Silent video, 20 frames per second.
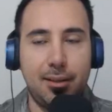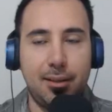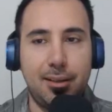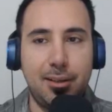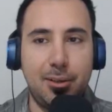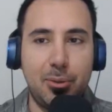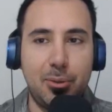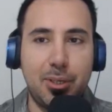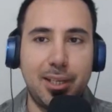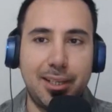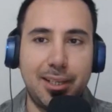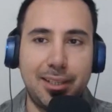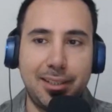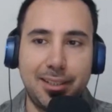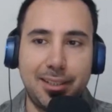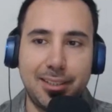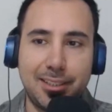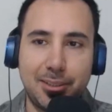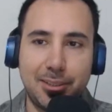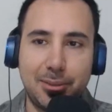Okay,
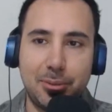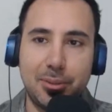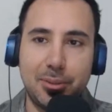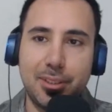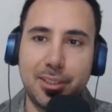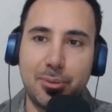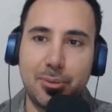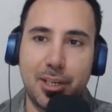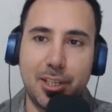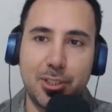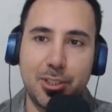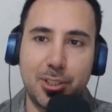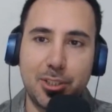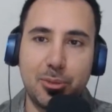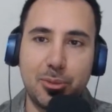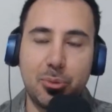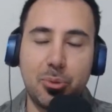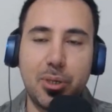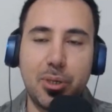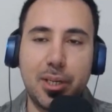let's do the question
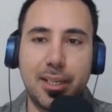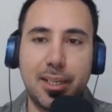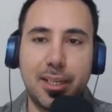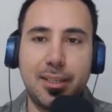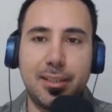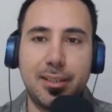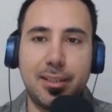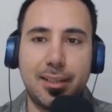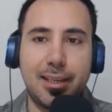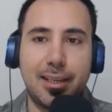20.